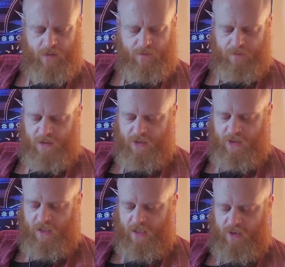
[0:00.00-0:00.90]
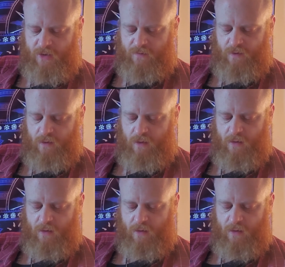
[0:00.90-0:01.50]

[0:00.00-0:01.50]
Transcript: to the bleaching action of a long